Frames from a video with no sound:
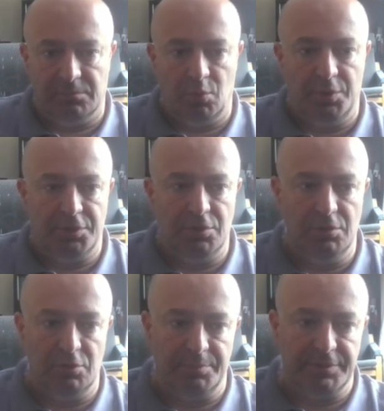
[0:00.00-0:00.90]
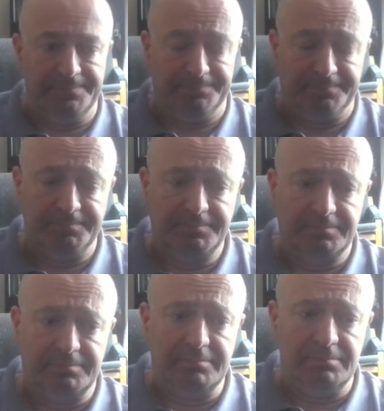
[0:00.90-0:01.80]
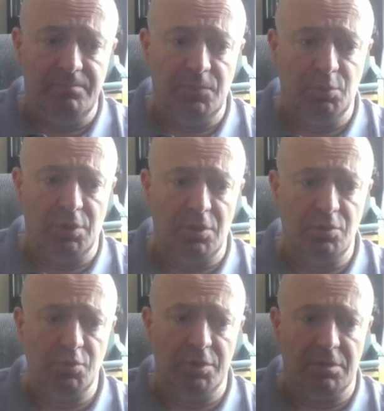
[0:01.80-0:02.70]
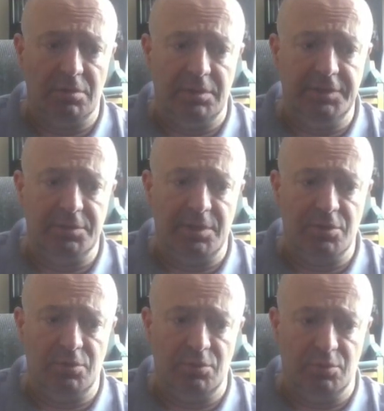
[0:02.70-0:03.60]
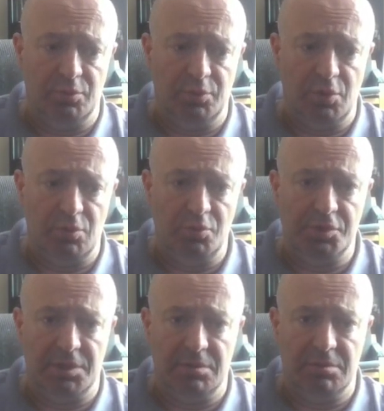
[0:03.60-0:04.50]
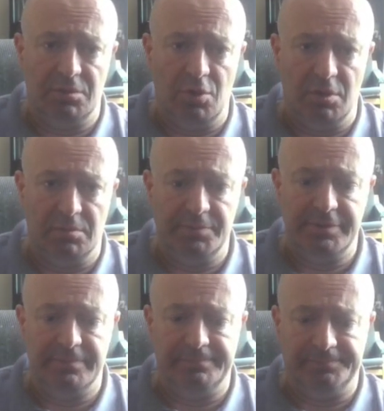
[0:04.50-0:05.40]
with 2 loops. Rows, we're going to iterate through rows and columns